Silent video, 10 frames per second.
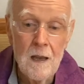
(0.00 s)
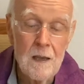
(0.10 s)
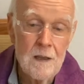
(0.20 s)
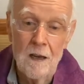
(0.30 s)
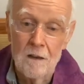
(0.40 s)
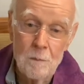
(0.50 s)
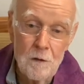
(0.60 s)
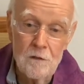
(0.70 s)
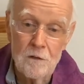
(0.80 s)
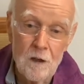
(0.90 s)
And the next
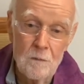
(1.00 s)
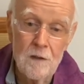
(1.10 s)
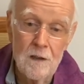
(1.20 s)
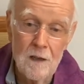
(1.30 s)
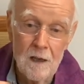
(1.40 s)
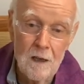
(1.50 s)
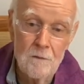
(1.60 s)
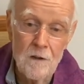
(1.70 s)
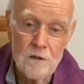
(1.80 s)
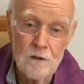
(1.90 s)
person comes in, and
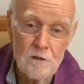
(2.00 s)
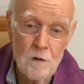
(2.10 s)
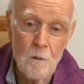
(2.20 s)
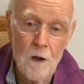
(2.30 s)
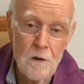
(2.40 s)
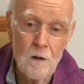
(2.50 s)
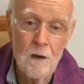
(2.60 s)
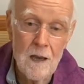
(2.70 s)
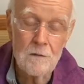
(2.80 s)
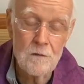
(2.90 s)
confessions go on
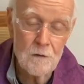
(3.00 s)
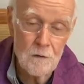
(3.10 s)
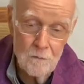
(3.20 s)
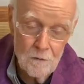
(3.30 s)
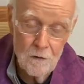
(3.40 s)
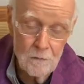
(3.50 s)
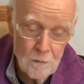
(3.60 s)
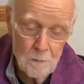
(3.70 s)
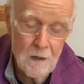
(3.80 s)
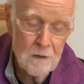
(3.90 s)
all afternoon or a
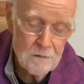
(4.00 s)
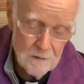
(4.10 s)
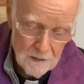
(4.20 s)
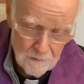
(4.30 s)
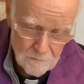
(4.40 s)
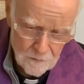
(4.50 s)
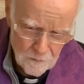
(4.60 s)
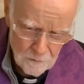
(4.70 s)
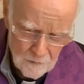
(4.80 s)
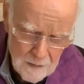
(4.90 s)
good part of the
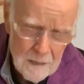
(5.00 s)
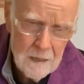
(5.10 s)
afternoon.